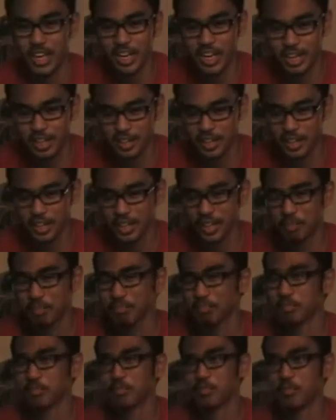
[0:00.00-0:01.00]
Hey,
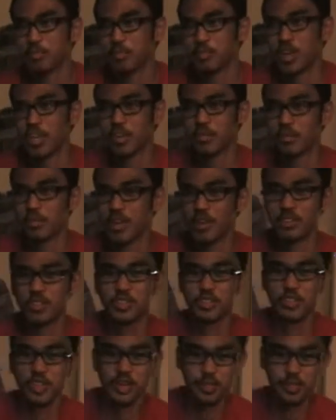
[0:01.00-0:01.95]
Megan Fox